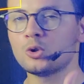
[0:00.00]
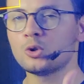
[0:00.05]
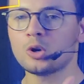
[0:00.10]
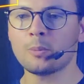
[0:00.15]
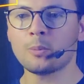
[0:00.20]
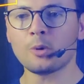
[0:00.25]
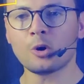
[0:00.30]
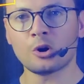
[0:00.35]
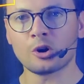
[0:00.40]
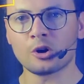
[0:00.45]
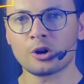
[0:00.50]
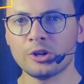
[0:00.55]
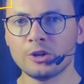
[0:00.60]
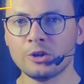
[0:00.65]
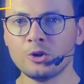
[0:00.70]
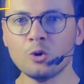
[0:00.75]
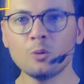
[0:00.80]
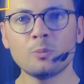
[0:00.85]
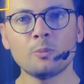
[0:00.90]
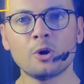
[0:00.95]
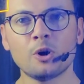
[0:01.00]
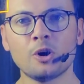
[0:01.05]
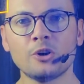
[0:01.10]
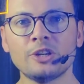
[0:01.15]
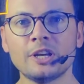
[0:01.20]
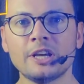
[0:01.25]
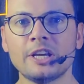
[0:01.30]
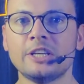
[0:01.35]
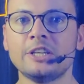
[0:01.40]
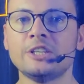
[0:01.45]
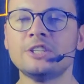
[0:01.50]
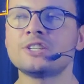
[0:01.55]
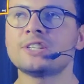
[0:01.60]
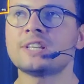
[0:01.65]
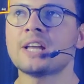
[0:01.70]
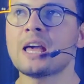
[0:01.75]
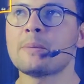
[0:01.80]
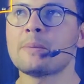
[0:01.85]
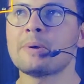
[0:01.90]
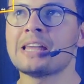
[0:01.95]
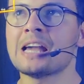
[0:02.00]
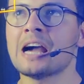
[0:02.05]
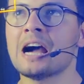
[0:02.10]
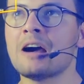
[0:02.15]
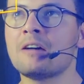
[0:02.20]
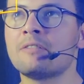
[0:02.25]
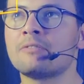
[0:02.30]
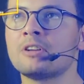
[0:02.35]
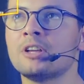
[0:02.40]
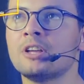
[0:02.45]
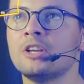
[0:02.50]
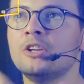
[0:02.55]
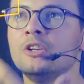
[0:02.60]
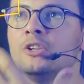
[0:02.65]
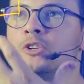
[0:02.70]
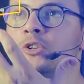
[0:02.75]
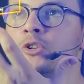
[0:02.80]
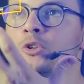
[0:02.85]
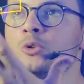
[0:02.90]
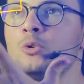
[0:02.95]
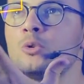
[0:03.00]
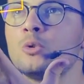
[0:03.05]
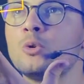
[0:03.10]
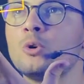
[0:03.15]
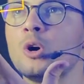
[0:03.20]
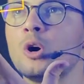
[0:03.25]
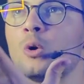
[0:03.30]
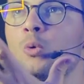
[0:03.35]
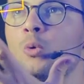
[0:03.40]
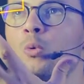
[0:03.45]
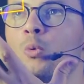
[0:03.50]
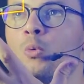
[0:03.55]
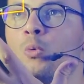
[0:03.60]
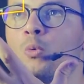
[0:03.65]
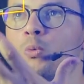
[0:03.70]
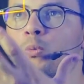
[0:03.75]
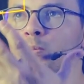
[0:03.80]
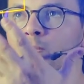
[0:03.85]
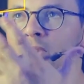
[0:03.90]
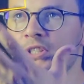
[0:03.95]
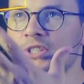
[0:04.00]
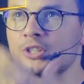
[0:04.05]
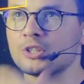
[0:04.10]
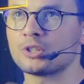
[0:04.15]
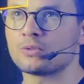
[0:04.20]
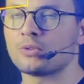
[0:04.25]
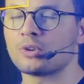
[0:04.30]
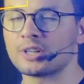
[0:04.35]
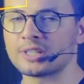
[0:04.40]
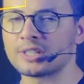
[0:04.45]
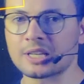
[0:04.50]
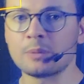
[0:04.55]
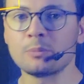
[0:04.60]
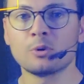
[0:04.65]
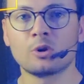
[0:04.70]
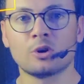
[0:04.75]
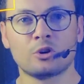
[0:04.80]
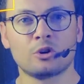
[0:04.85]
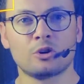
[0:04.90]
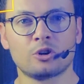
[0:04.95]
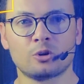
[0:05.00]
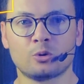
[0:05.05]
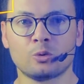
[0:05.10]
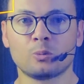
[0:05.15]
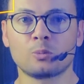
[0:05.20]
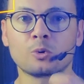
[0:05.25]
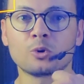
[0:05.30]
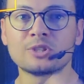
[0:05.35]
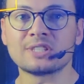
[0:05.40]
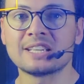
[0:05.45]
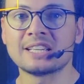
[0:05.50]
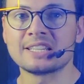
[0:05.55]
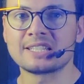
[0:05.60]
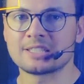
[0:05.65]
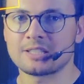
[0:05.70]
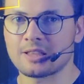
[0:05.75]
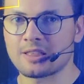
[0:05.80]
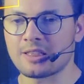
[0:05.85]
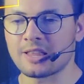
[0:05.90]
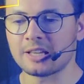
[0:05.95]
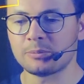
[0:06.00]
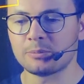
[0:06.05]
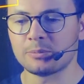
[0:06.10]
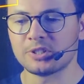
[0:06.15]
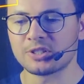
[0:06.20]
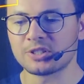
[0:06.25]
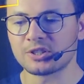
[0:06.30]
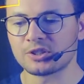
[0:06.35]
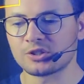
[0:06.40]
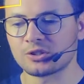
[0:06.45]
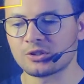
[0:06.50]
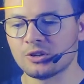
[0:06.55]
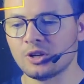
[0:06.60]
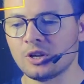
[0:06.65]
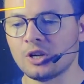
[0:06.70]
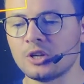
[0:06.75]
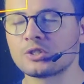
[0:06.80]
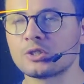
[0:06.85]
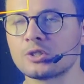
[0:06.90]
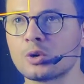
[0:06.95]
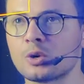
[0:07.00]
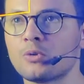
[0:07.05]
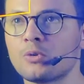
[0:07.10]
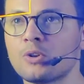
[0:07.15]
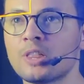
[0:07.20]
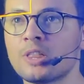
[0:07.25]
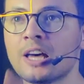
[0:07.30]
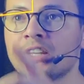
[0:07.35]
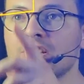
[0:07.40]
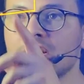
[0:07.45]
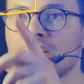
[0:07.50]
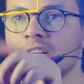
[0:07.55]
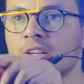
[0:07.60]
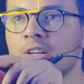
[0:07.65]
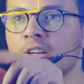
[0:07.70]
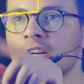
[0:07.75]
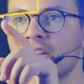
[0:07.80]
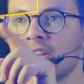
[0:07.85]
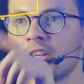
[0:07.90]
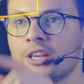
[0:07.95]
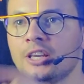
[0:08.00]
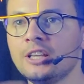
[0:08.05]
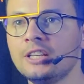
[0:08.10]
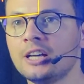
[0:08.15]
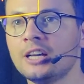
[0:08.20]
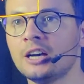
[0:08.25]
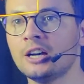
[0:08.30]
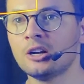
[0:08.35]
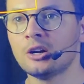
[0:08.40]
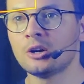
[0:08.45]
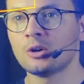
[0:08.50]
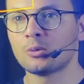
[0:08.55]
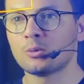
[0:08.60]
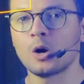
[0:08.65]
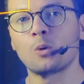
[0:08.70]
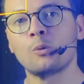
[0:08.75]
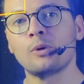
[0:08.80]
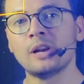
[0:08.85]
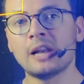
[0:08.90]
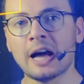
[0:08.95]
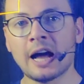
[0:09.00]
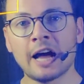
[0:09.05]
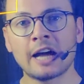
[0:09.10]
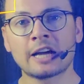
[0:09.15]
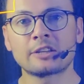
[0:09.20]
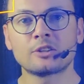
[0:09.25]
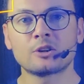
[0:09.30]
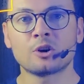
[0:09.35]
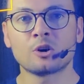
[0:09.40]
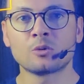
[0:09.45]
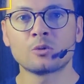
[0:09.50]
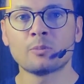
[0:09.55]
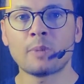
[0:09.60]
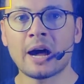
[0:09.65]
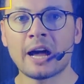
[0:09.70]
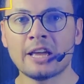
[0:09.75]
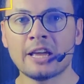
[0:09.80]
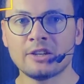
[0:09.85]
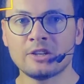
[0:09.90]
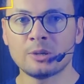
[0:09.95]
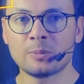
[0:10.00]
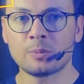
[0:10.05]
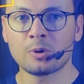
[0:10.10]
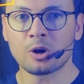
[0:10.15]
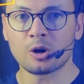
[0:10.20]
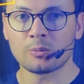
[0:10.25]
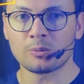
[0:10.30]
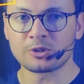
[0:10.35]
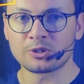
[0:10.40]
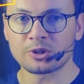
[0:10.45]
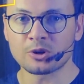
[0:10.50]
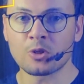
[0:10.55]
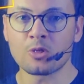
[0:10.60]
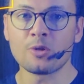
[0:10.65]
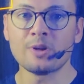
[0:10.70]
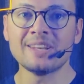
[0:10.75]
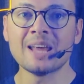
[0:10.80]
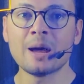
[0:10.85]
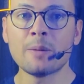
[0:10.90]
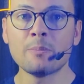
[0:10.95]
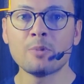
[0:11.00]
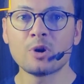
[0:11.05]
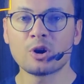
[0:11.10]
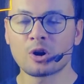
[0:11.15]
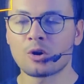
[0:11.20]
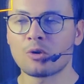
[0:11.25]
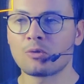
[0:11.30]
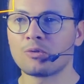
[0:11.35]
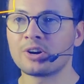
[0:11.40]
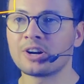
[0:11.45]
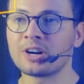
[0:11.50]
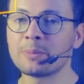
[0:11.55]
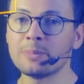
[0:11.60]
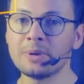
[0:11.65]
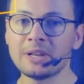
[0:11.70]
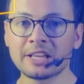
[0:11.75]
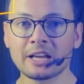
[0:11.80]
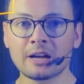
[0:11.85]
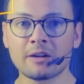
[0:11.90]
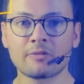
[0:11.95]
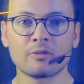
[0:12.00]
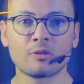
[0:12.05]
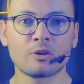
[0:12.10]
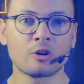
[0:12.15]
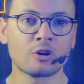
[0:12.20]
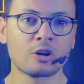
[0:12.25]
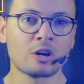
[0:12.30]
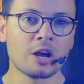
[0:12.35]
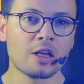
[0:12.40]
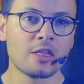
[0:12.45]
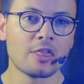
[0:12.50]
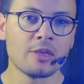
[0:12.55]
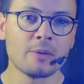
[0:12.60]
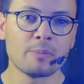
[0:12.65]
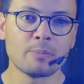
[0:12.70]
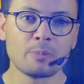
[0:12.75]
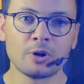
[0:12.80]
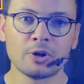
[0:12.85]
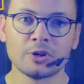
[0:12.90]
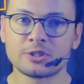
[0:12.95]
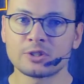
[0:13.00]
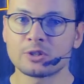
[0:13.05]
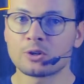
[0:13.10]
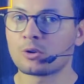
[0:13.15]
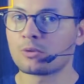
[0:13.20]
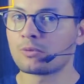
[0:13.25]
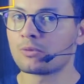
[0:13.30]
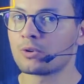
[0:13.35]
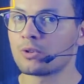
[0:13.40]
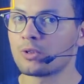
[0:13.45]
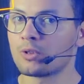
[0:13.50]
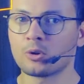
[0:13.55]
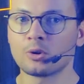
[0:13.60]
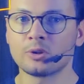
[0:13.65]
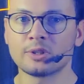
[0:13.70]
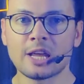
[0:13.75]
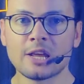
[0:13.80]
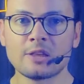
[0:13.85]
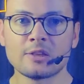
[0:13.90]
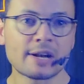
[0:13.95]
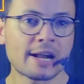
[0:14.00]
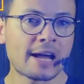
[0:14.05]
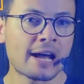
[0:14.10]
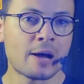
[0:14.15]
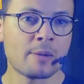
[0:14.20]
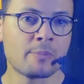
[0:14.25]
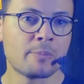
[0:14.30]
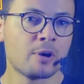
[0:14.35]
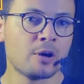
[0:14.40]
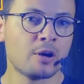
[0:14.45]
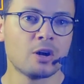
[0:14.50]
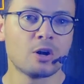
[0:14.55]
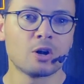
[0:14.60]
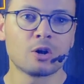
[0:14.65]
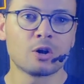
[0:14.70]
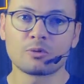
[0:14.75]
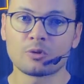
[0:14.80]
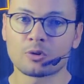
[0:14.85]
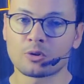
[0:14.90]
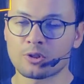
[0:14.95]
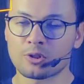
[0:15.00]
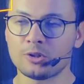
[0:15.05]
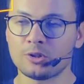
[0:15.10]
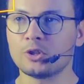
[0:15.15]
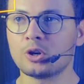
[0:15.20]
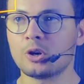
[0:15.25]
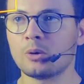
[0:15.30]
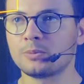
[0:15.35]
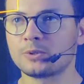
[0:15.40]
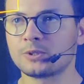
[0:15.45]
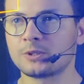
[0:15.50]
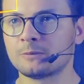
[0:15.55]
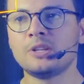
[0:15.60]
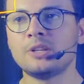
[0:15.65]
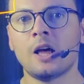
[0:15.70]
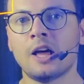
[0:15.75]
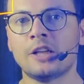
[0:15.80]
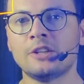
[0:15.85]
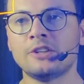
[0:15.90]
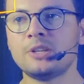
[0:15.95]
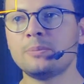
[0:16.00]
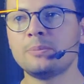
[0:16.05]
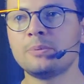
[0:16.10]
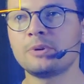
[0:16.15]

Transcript: job or a new pod each time I have a new message, for example, in order to process that message. So for that here, Keda will act on my deployments, on the number of replica for the pods or for the container app or for the jobs. And